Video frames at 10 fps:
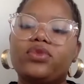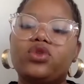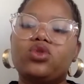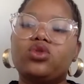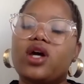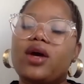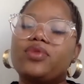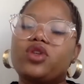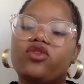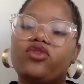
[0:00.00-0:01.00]
two
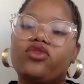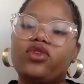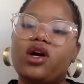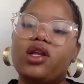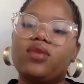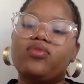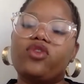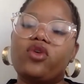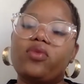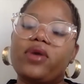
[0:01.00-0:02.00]
types of
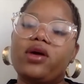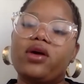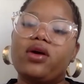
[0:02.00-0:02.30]
lymphoma.